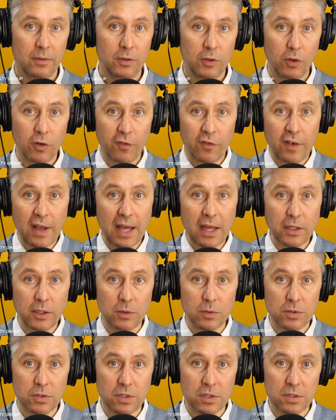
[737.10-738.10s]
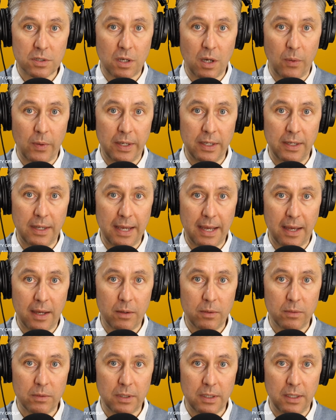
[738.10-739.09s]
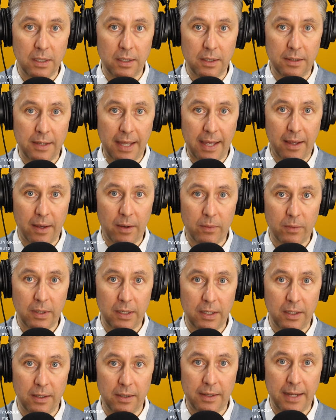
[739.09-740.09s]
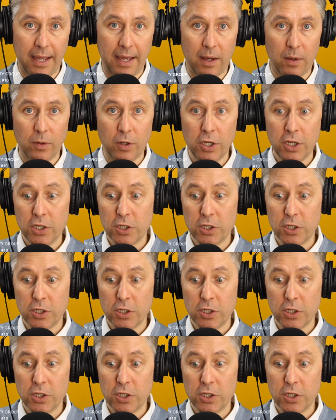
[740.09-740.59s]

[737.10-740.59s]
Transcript: your values just going down and down and down